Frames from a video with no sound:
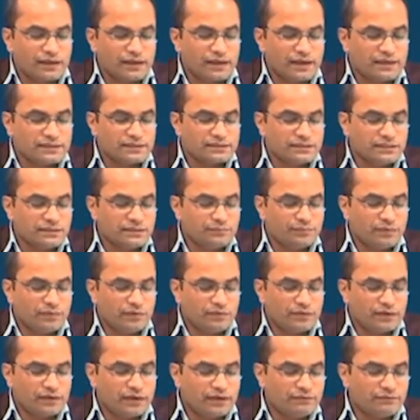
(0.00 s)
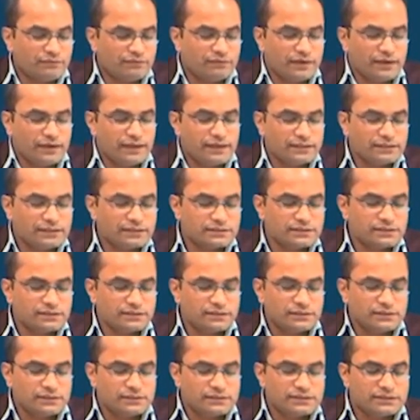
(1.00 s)
as e power alpha x
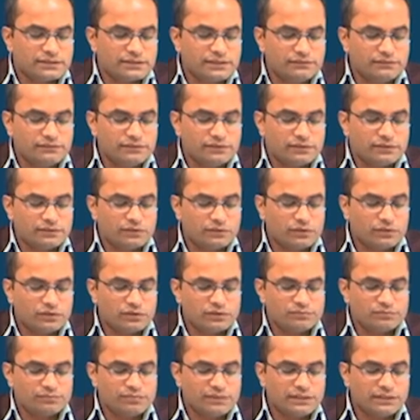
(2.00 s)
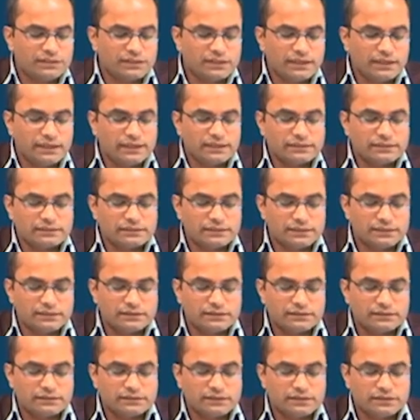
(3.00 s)
c 1 cos beta x
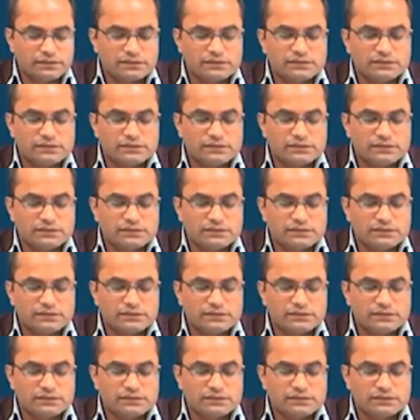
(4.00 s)
and uh,